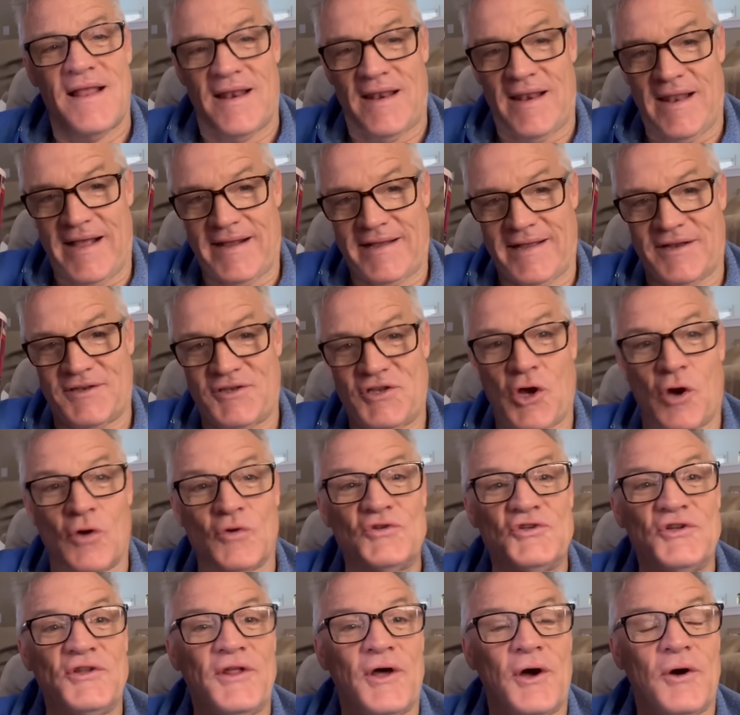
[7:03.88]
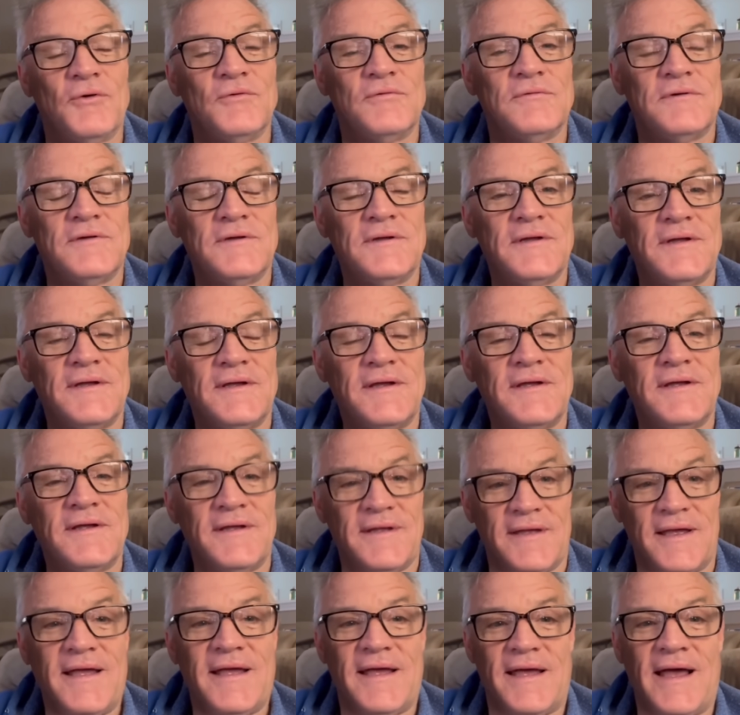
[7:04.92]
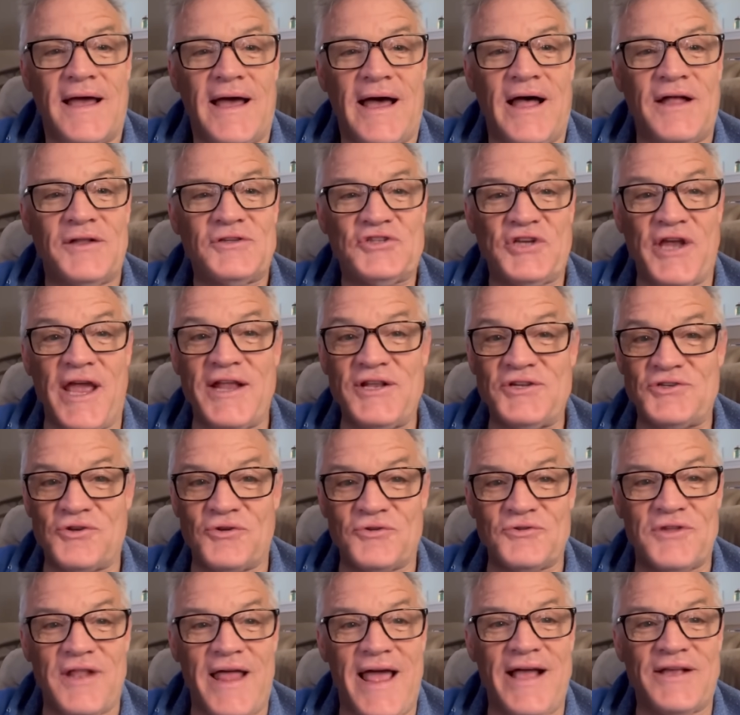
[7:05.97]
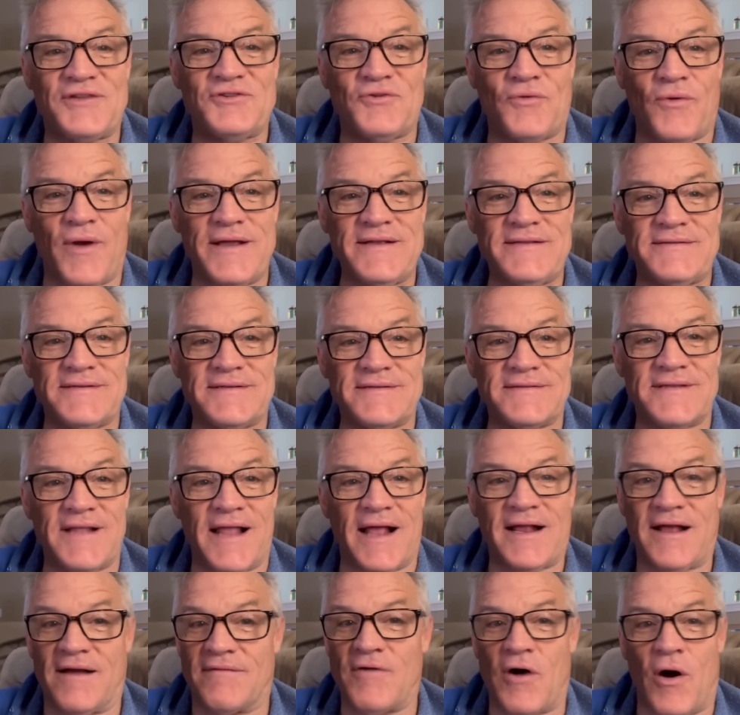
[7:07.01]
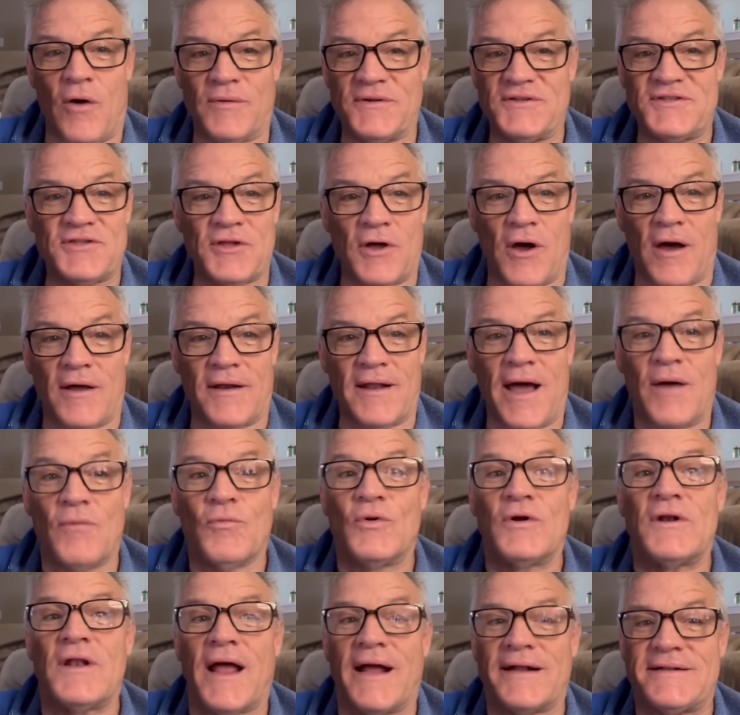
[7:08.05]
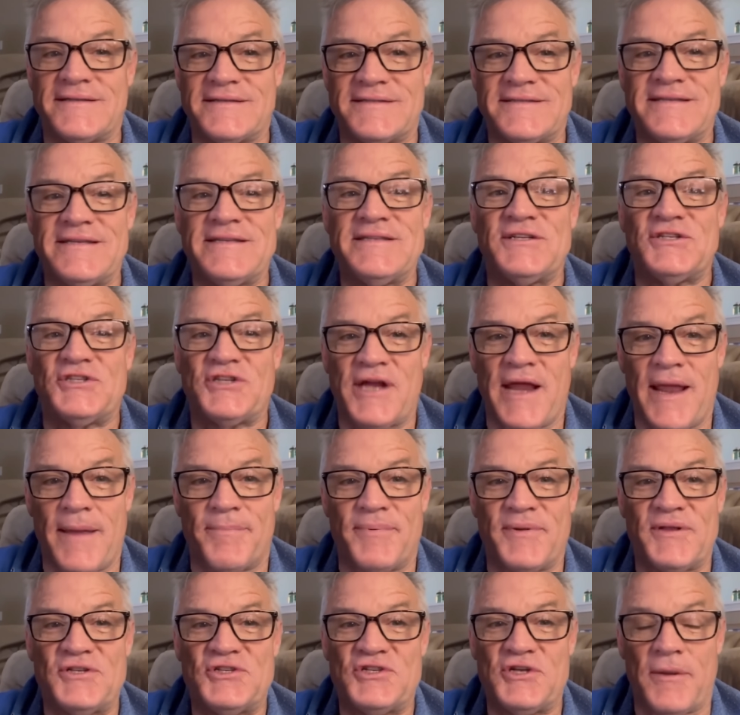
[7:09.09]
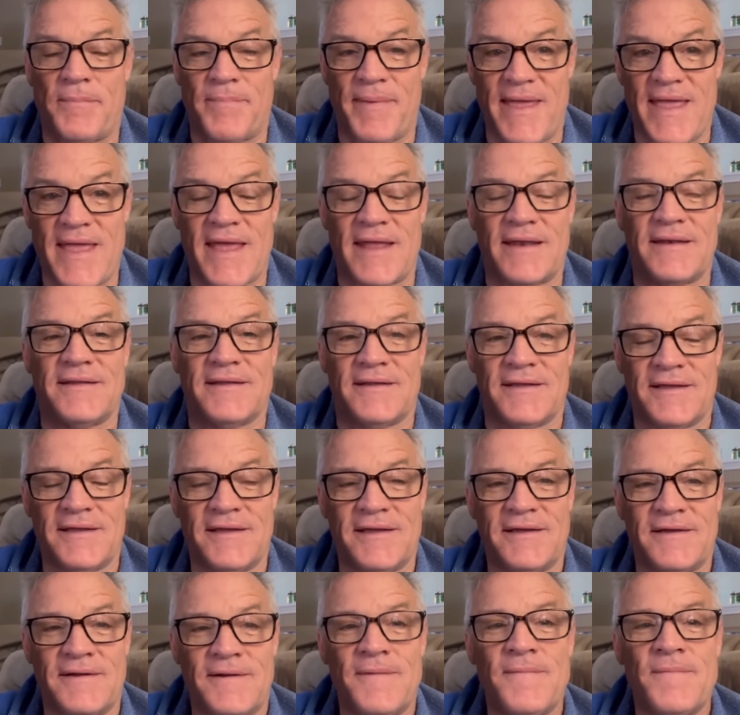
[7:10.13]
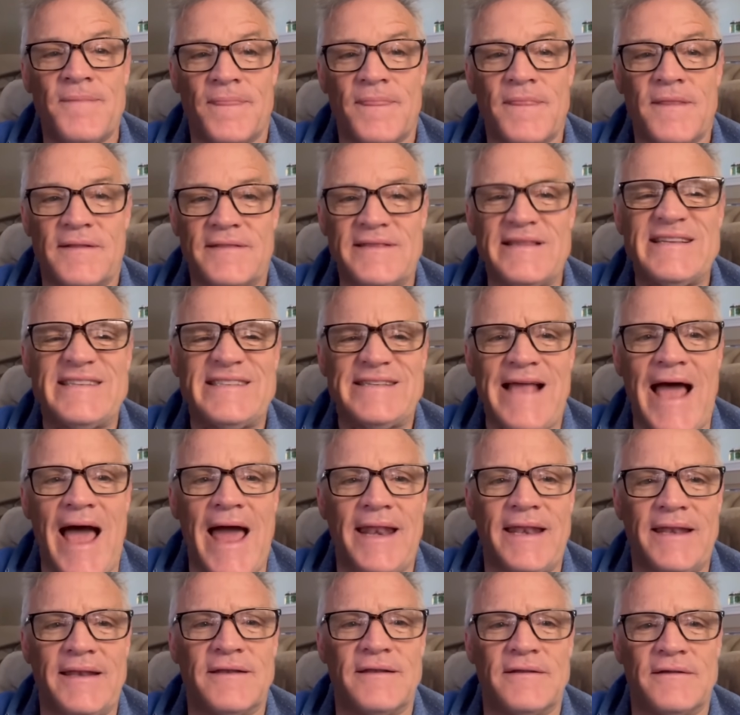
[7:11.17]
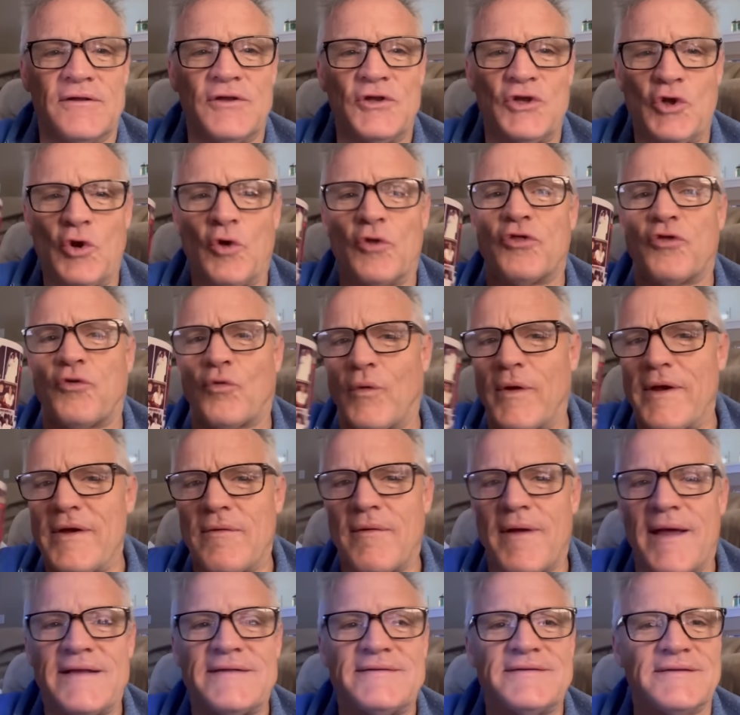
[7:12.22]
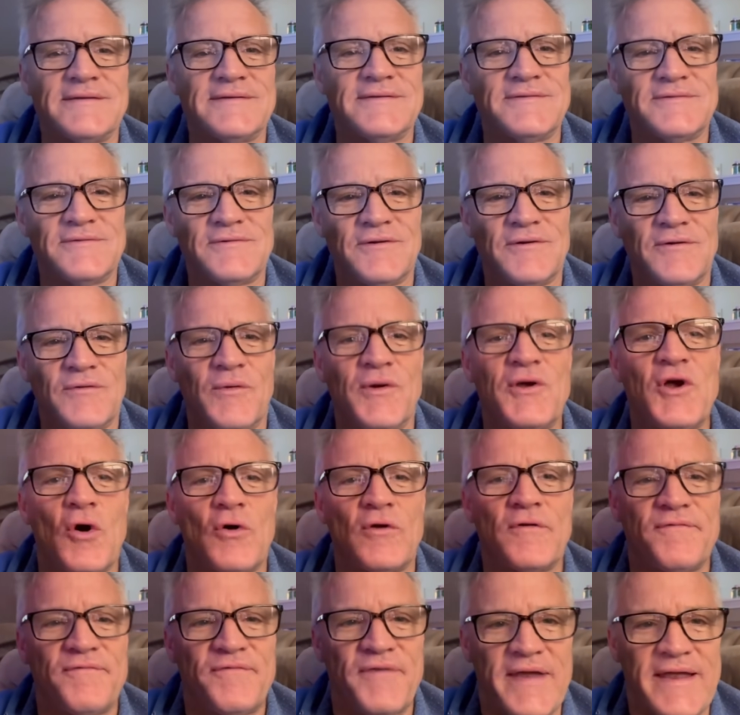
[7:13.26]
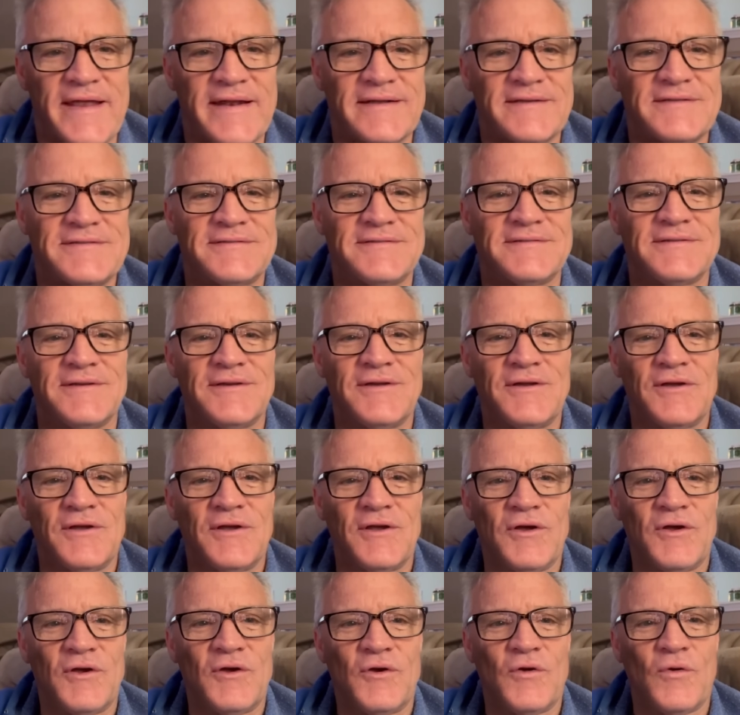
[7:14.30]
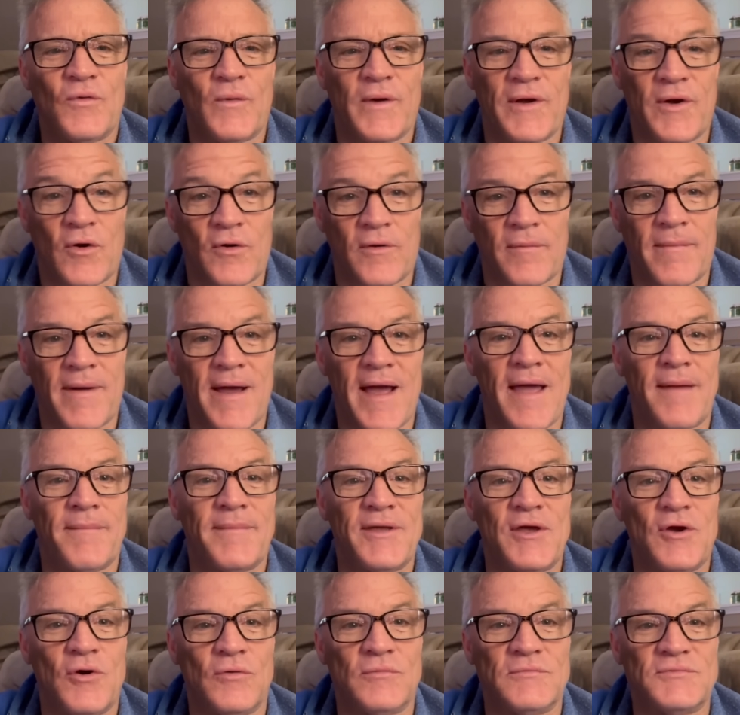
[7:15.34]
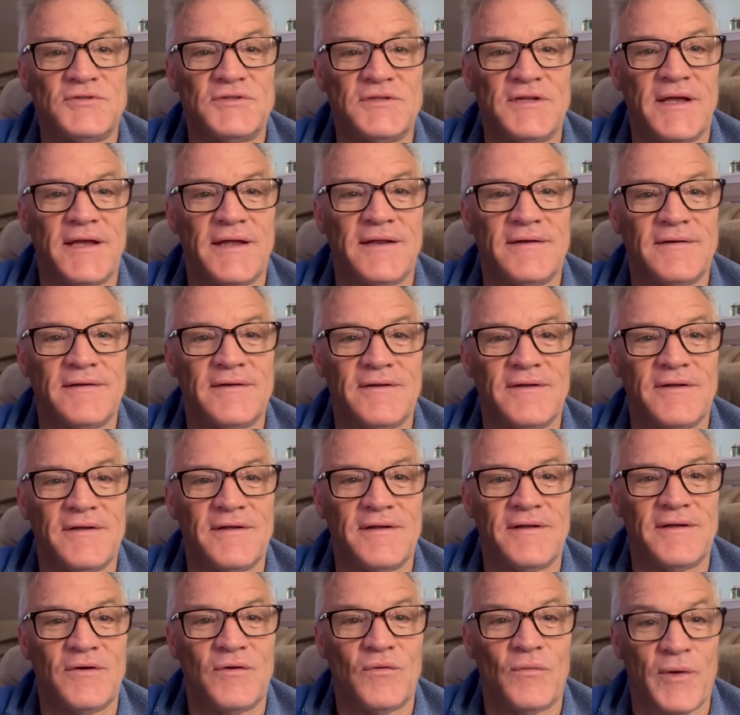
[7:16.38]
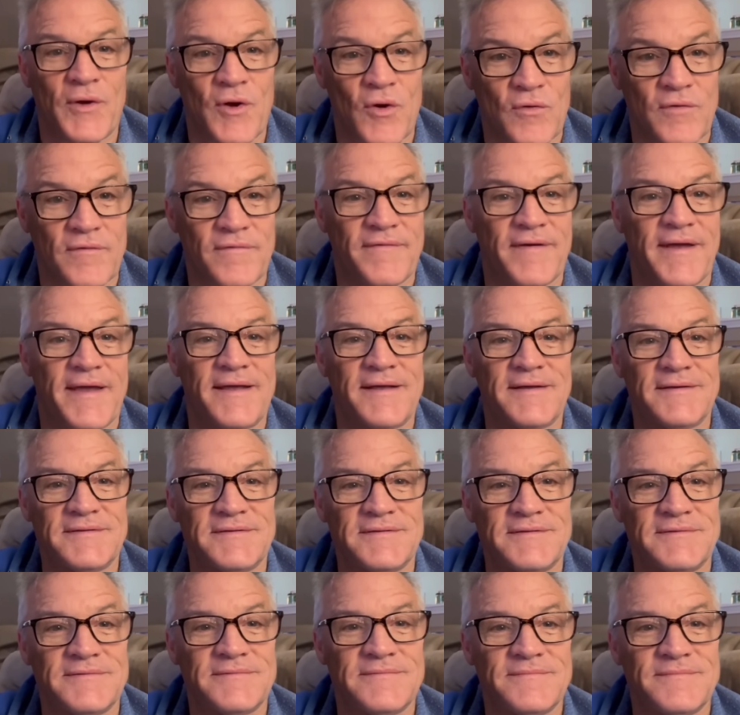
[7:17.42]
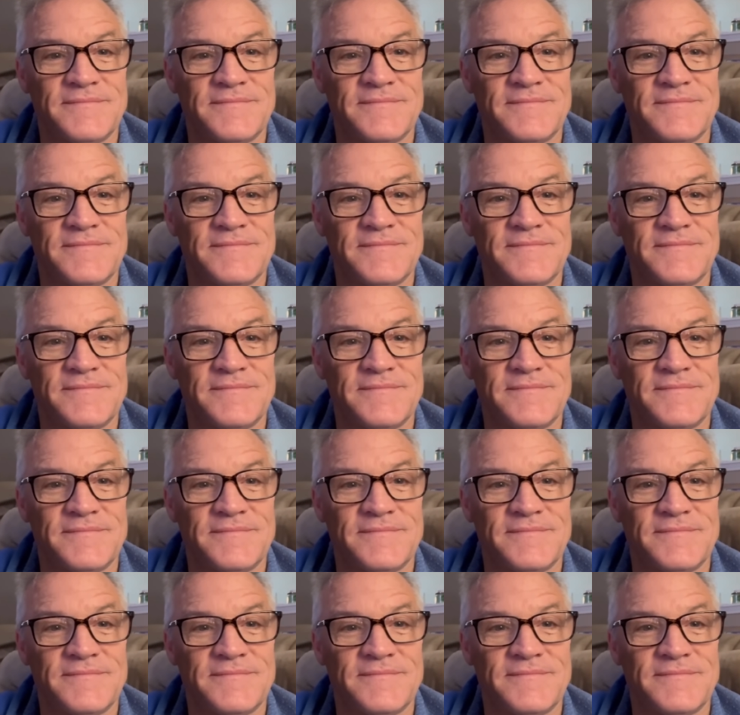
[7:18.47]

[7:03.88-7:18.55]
Like I told you, though, I'll change those last races like I've always thought. I would like to see the championship end deciding, you know, three races. We go to Phoenix. We go to Miami Homestead. We go to Vegas.